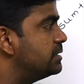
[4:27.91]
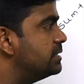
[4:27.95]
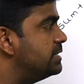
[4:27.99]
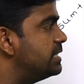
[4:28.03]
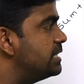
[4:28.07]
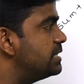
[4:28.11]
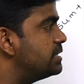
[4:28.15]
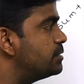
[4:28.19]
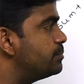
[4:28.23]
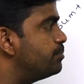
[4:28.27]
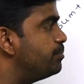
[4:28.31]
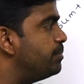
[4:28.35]

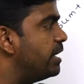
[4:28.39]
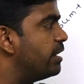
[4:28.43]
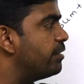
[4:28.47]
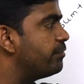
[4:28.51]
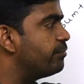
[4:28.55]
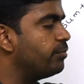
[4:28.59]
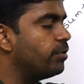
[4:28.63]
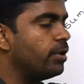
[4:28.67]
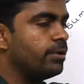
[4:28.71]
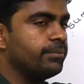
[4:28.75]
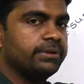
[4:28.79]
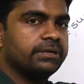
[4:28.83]
just
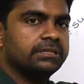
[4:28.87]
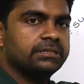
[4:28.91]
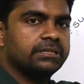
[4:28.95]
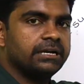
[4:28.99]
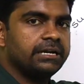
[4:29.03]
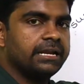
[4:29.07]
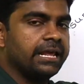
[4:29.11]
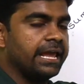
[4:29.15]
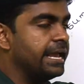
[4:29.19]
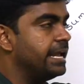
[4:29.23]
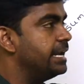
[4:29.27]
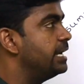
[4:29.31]
performing
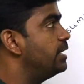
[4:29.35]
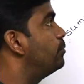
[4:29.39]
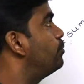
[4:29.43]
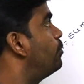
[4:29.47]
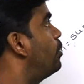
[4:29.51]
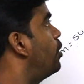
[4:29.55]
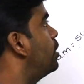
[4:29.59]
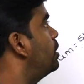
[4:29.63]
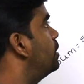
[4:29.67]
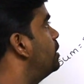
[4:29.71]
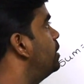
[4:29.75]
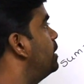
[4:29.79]
that n
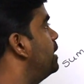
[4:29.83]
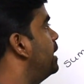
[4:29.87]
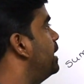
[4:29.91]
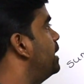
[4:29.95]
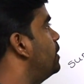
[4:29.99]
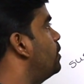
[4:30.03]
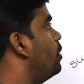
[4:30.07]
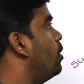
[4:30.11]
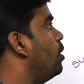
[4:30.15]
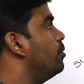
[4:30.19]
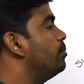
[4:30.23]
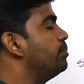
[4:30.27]
mod
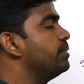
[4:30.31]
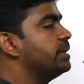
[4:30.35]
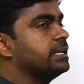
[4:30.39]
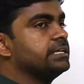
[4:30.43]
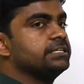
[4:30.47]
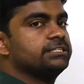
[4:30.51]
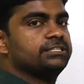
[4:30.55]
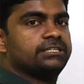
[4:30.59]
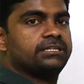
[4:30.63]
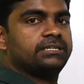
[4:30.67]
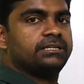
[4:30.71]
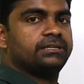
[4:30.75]
10
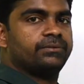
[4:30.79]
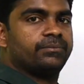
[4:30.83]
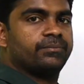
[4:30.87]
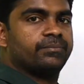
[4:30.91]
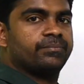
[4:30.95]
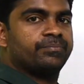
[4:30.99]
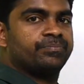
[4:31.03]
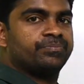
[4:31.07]
operation,